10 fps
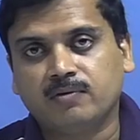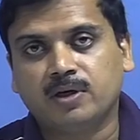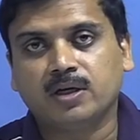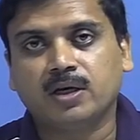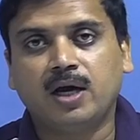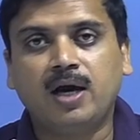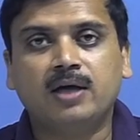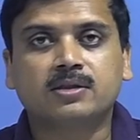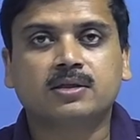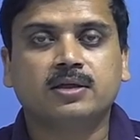one can
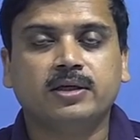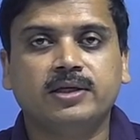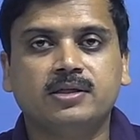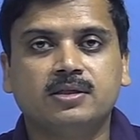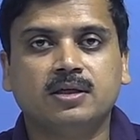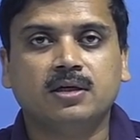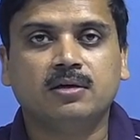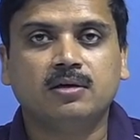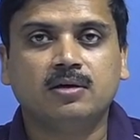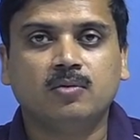ask is
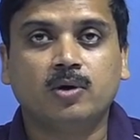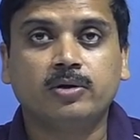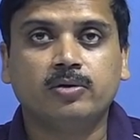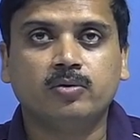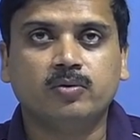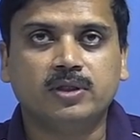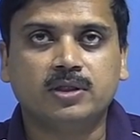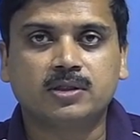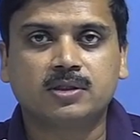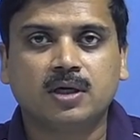what do you do with
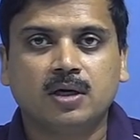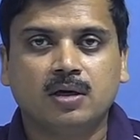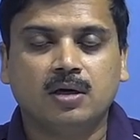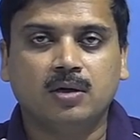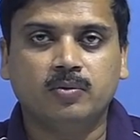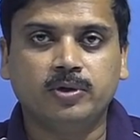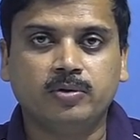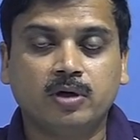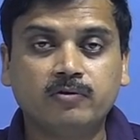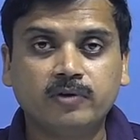this? Would you
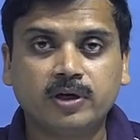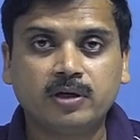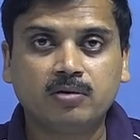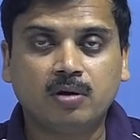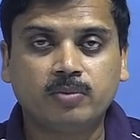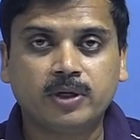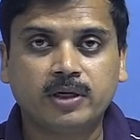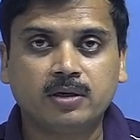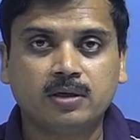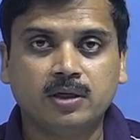configure it to
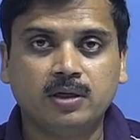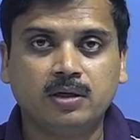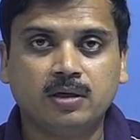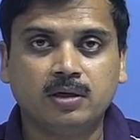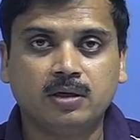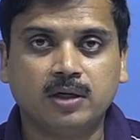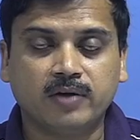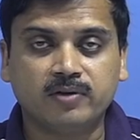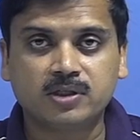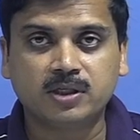operate in
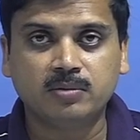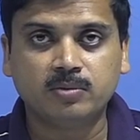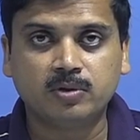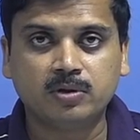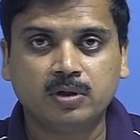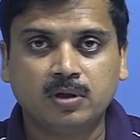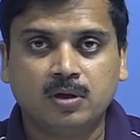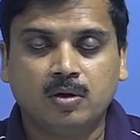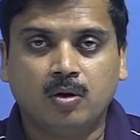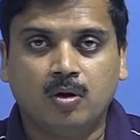diversity mode,
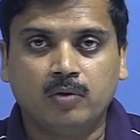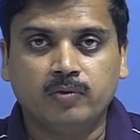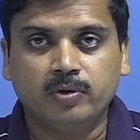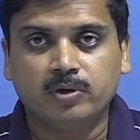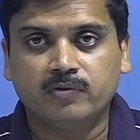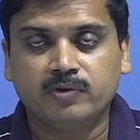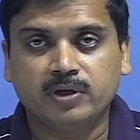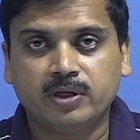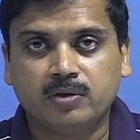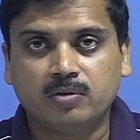or would you
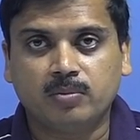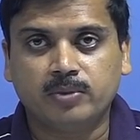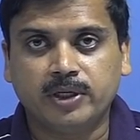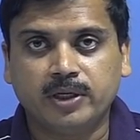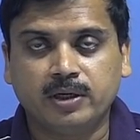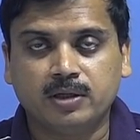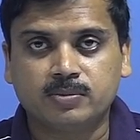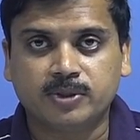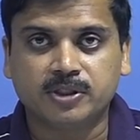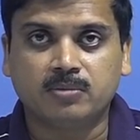configure it to operate in a
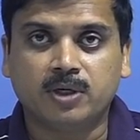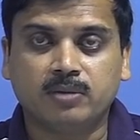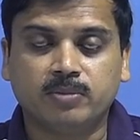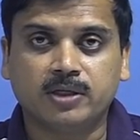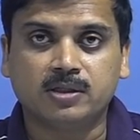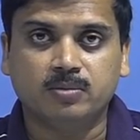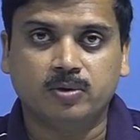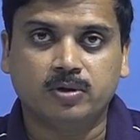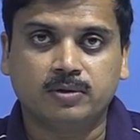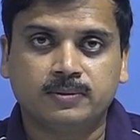spatial multiplexing mode?